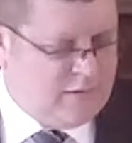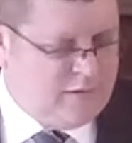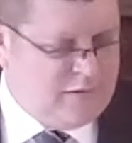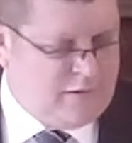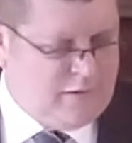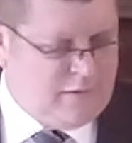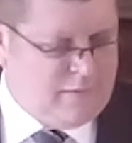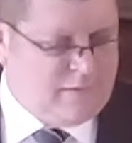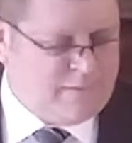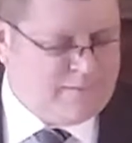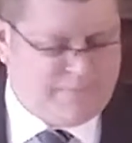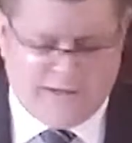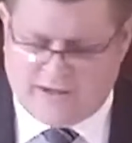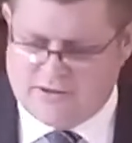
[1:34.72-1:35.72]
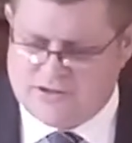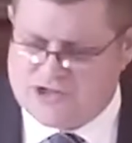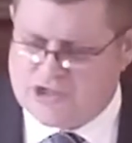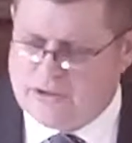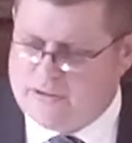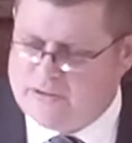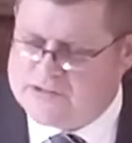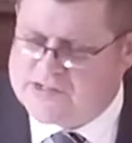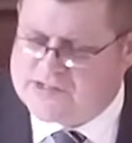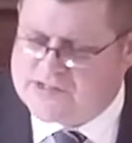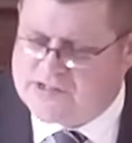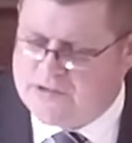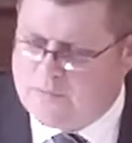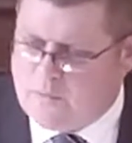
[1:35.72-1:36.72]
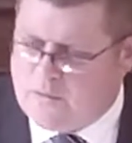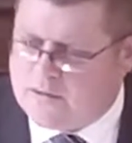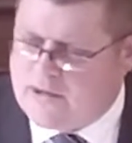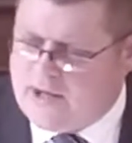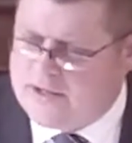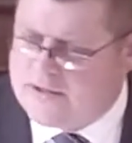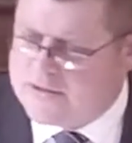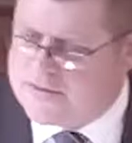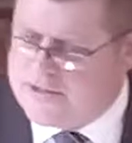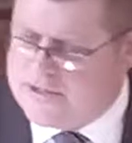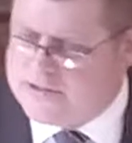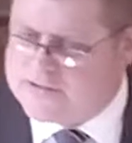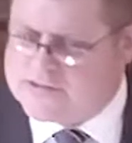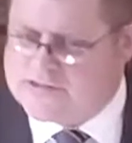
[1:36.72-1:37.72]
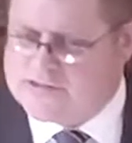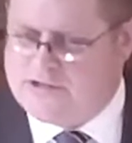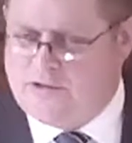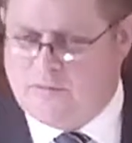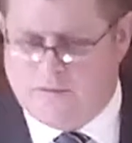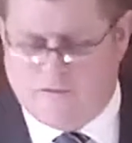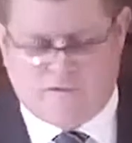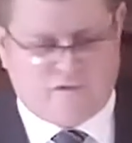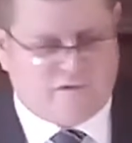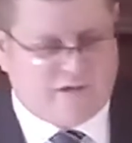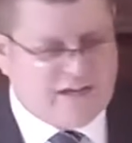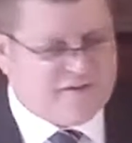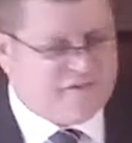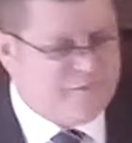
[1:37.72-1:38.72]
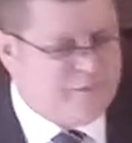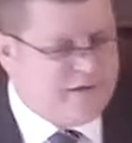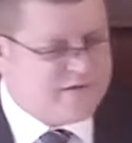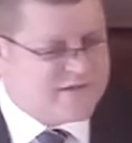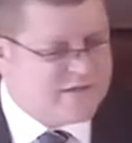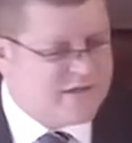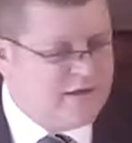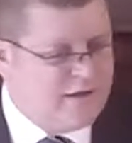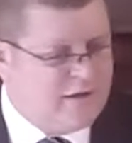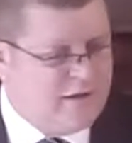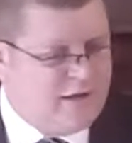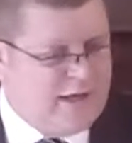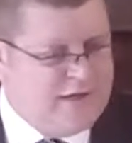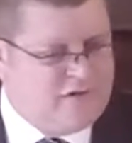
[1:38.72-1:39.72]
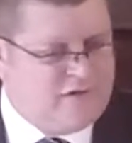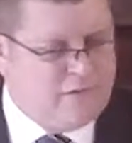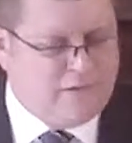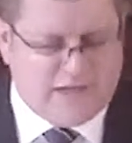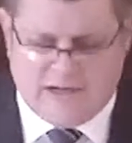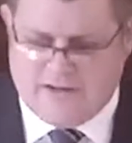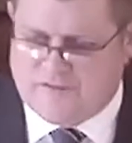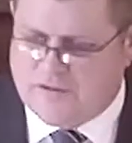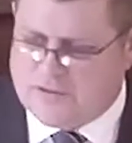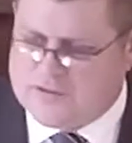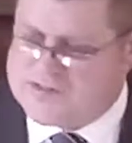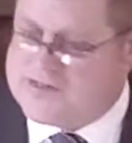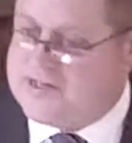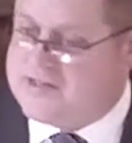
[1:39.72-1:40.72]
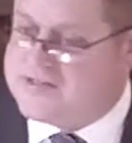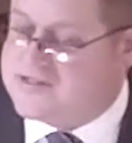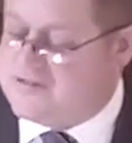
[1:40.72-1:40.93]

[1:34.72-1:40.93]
you pick and choose as to what kind of things you want to take from it, and you leave those things that